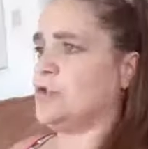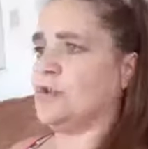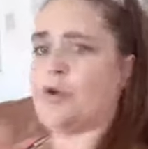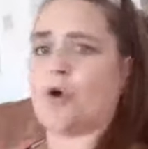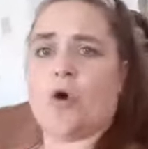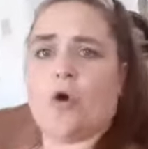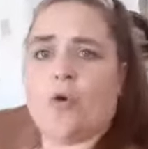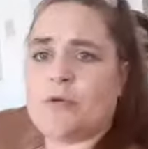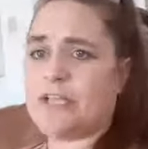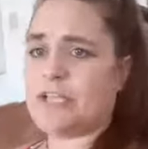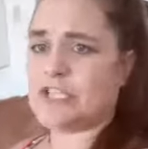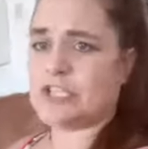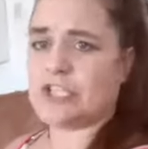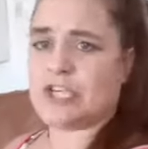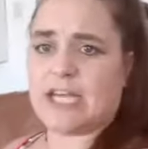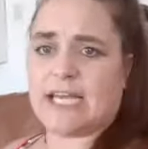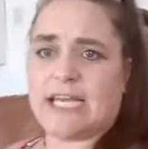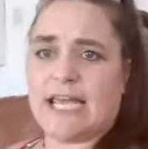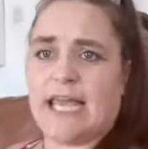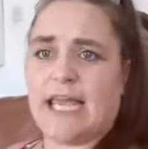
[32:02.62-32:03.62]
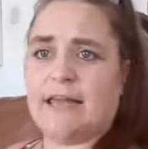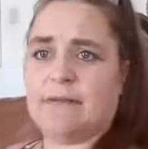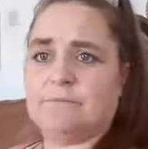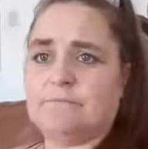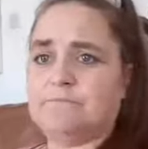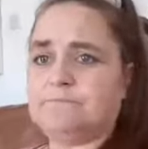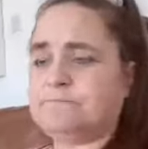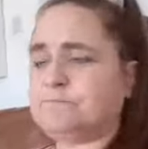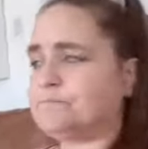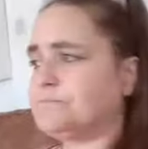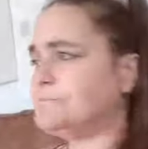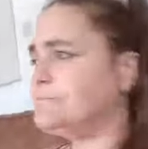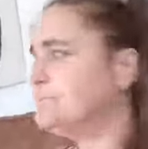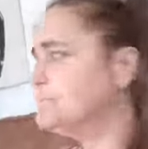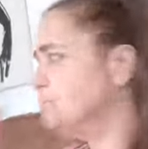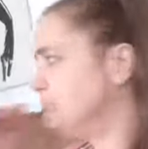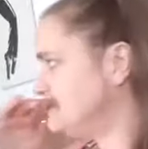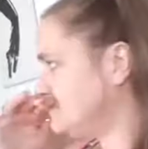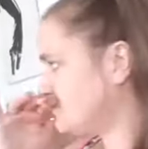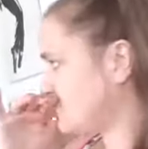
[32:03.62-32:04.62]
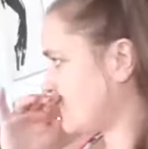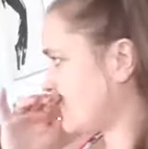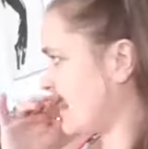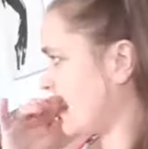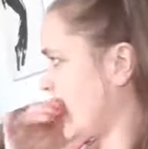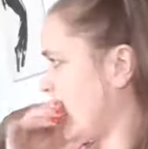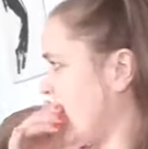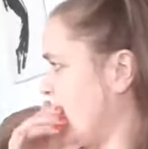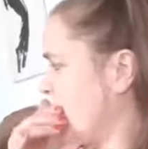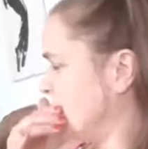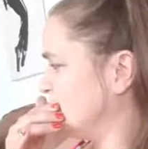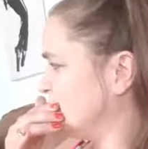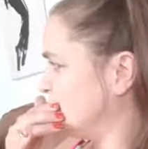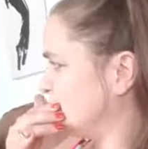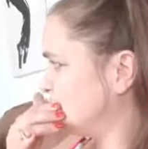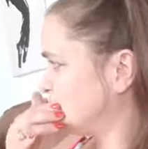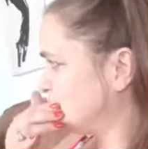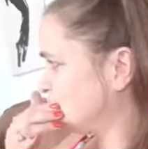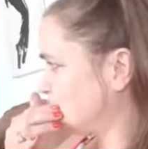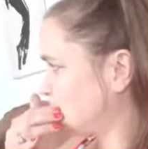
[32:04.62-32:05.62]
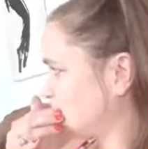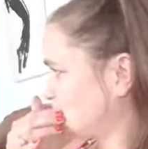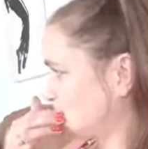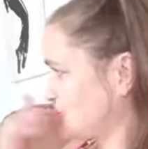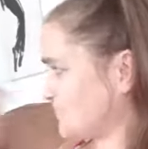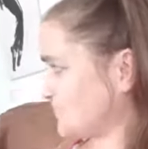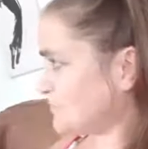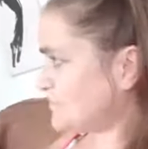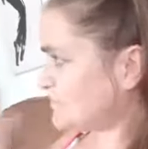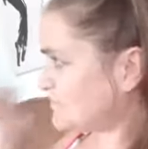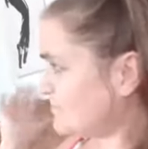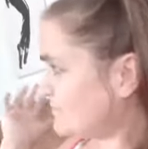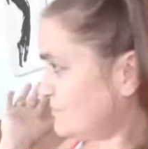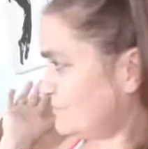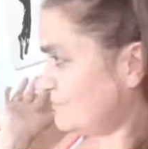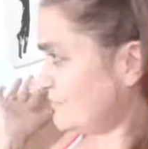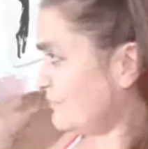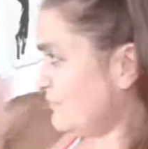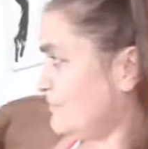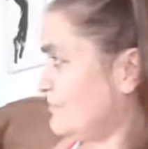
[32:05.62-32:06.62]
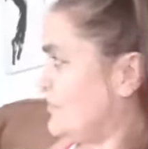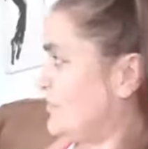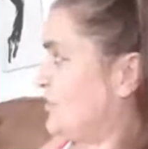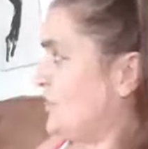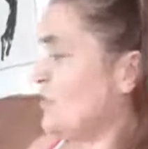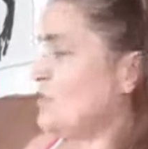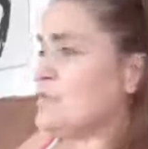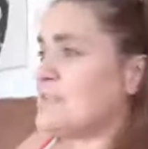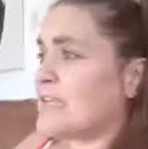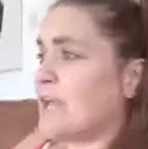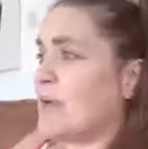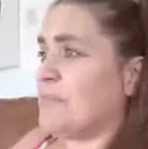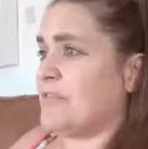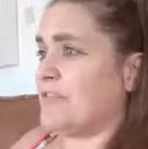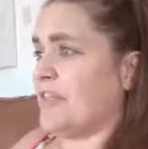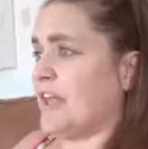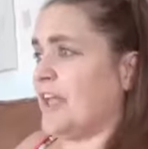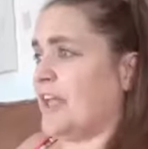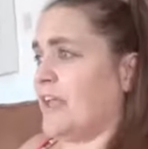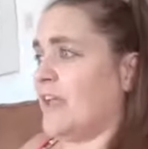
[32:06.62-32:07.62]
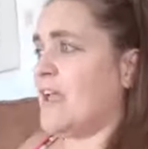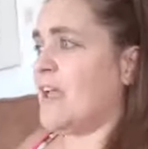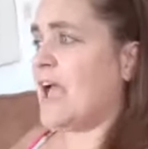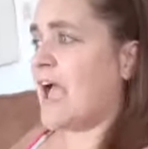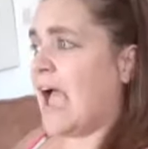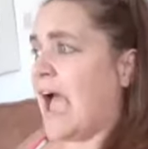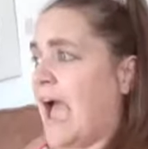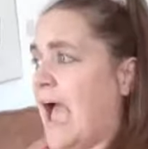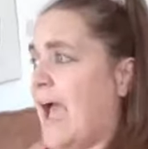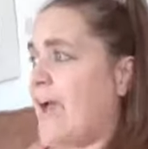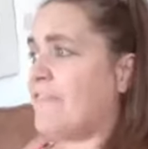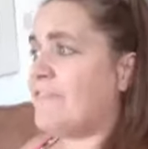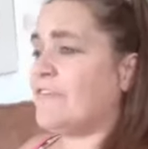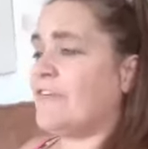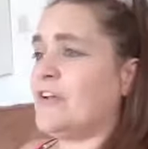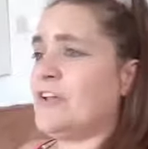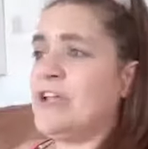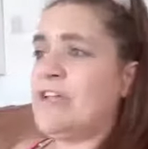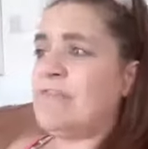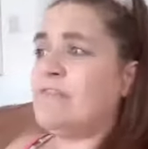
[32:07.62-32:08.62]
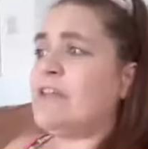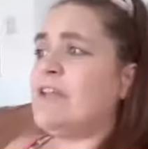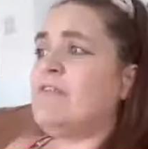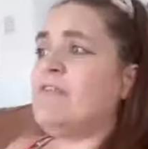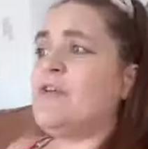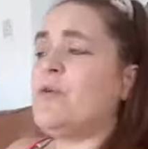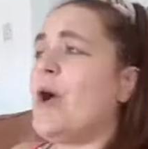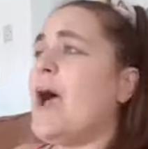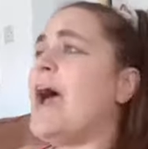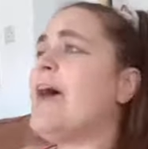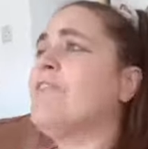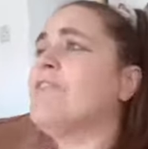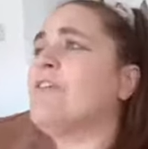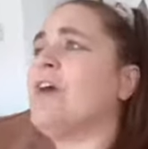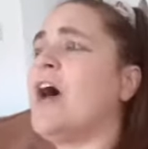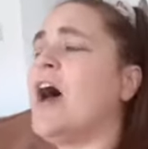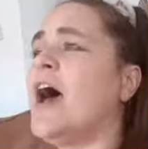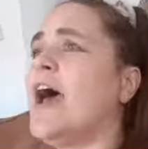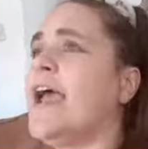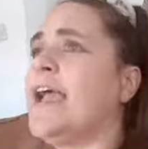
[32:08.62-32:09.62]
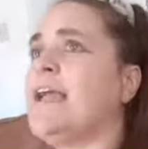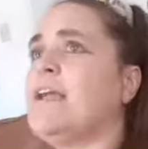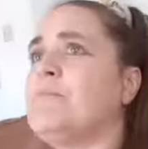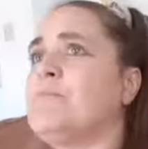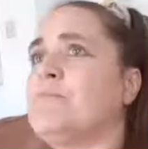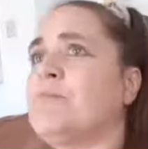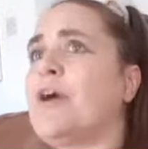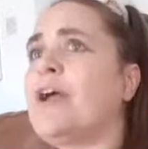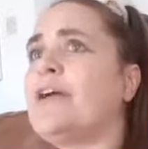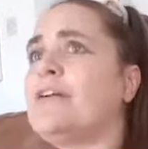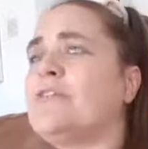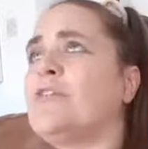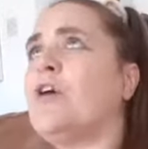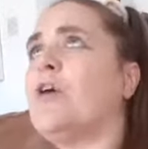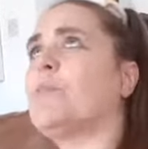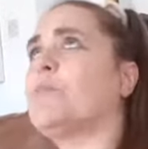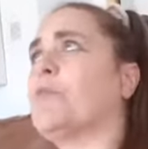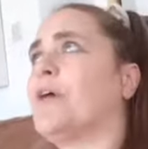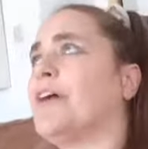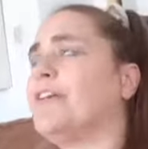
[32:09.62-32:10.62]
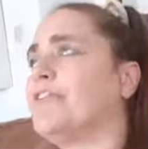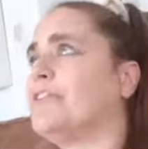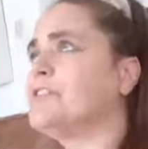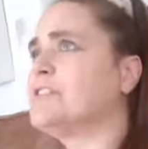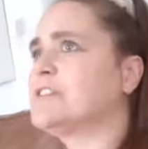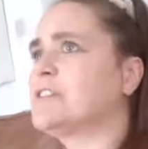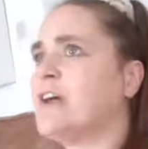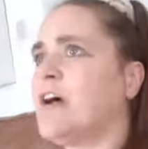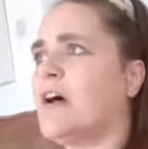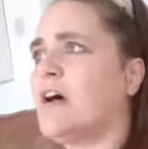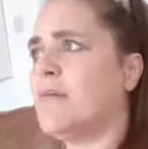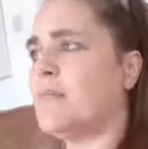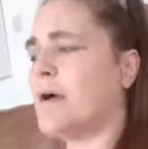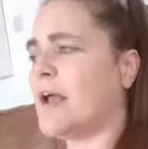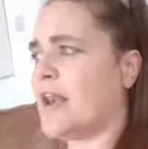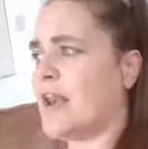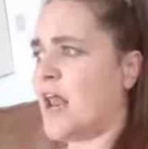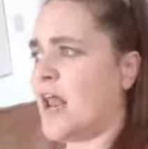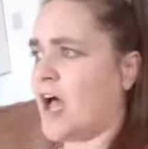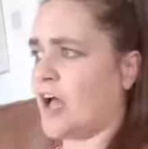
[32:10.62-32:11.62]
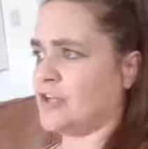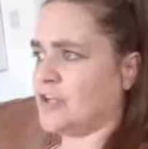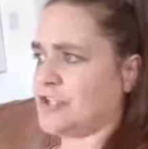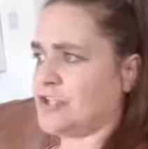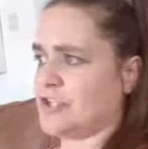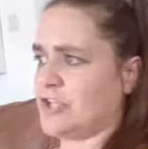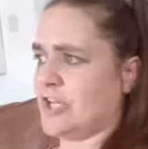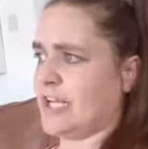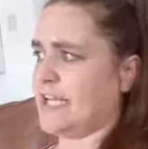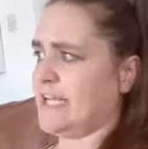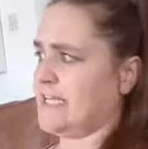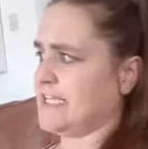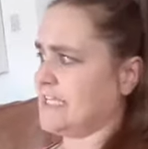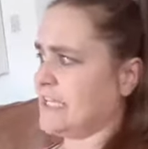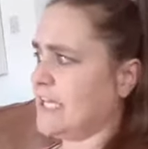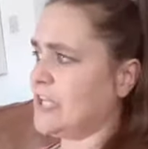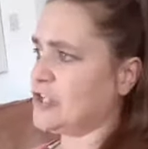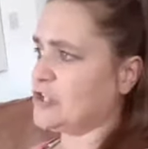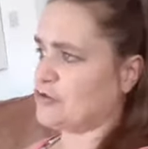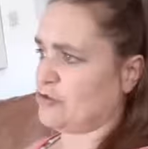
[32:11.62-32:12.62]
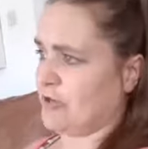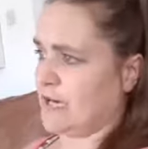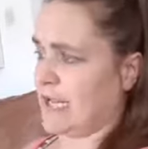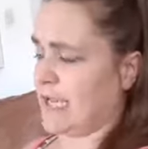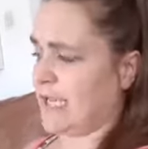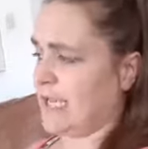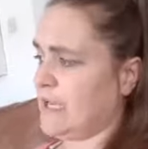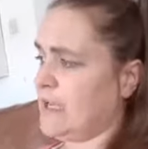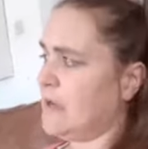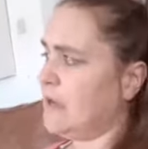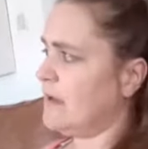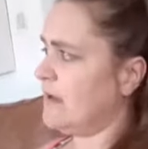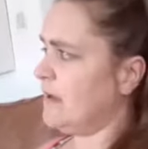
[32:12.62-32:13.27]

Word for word: you got all your chicken. Um, do something. Have even if you have a break, not a breakfast, um, a lunch that is literally